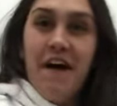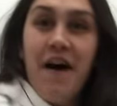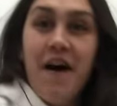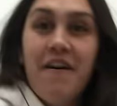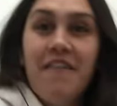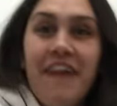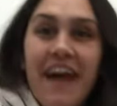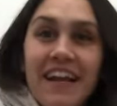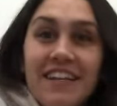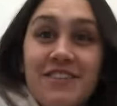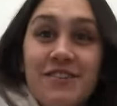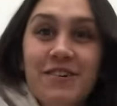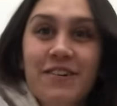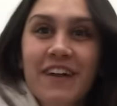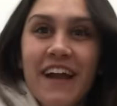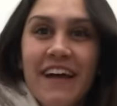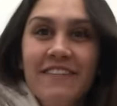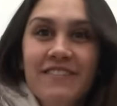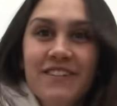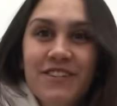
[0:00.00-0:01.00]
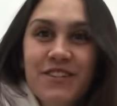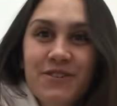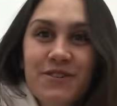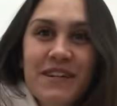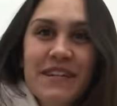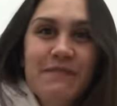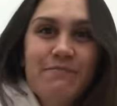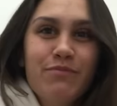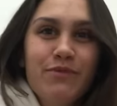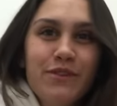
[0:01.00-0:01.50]
Alright, so I don't have to do
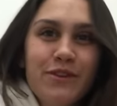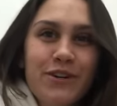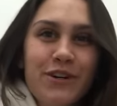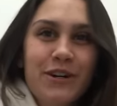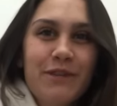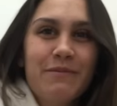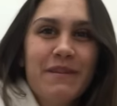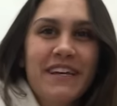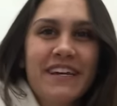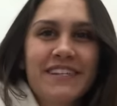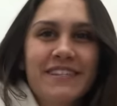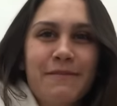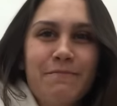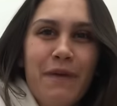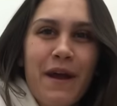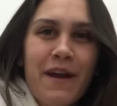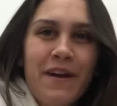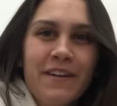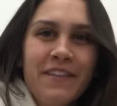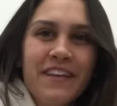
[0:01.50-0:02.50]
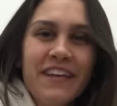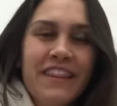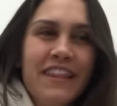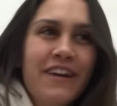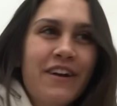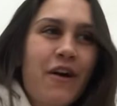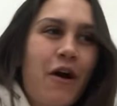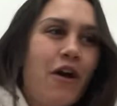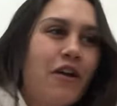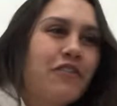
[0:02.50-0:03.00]
any blur because apparently
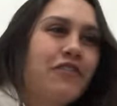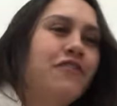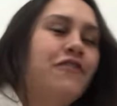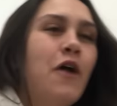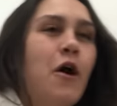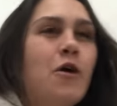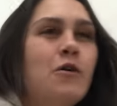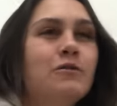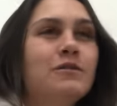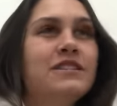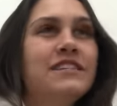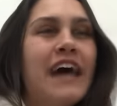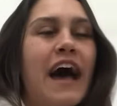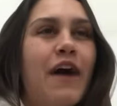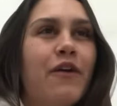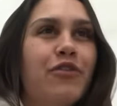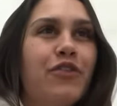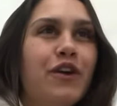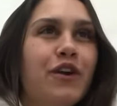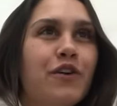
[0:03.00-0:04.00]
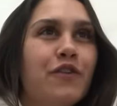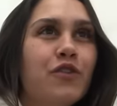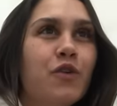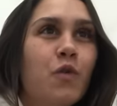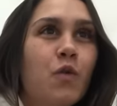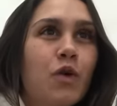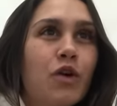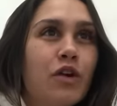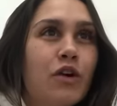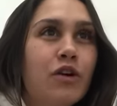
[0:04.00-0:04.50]
there are phones out there in
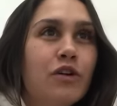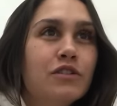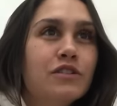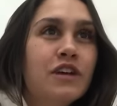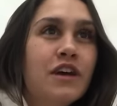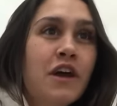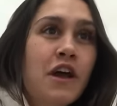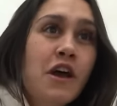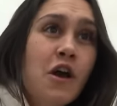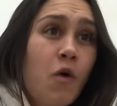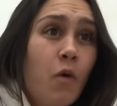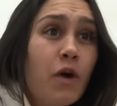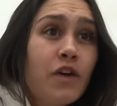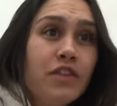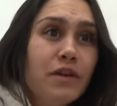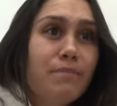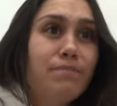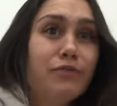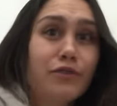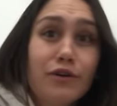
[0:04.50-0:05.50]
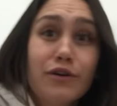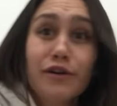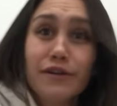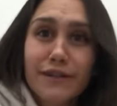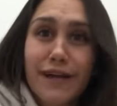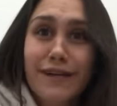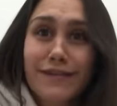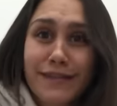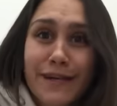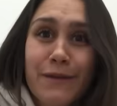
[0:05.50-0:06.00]
the world where the
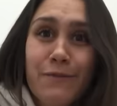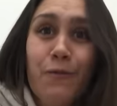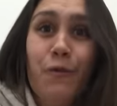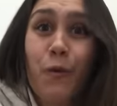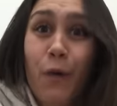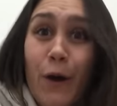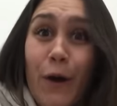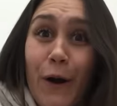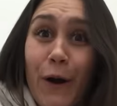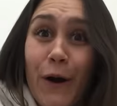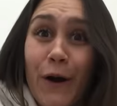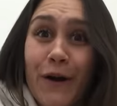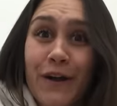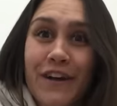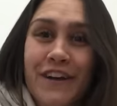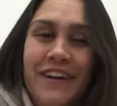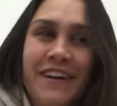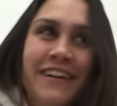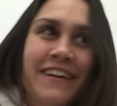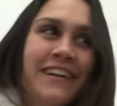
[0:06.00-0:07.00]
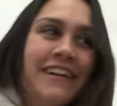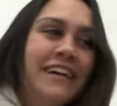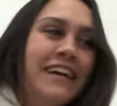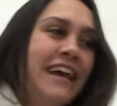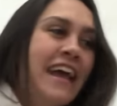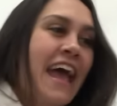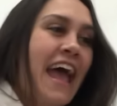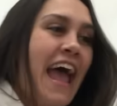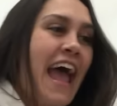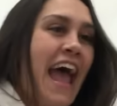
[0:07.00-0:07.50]
blur doesn't work
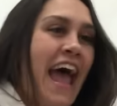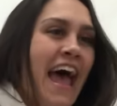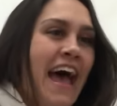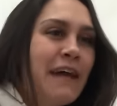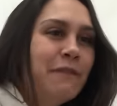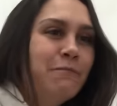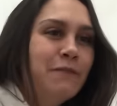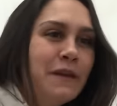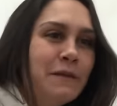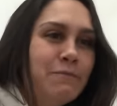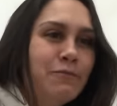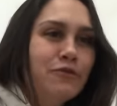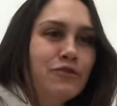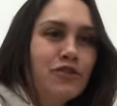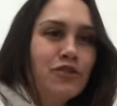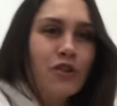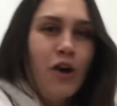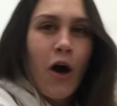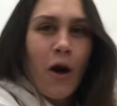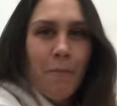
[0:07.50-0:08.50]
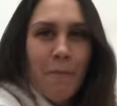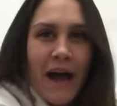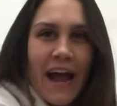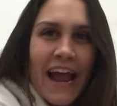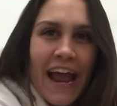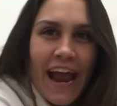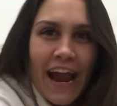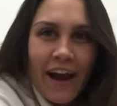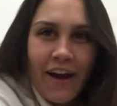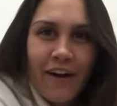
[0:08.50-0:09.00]
and people saw
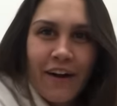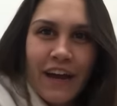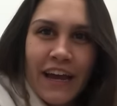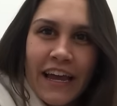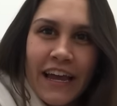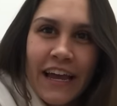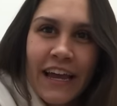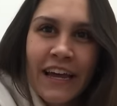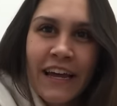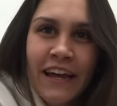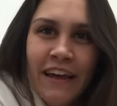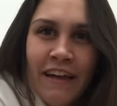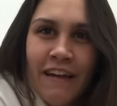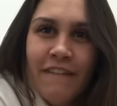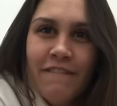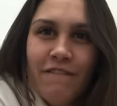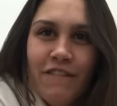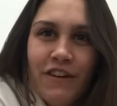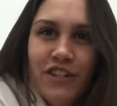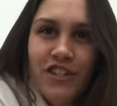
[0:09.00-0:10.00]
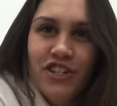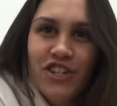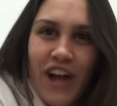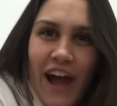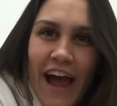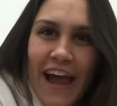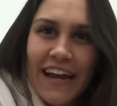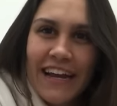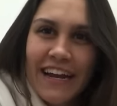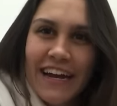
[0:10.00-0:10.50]
my hairy
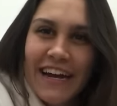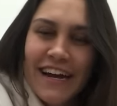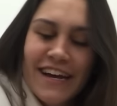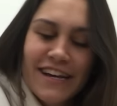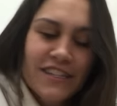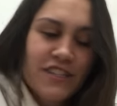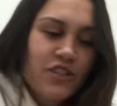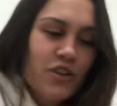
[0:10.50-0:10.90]
vagina.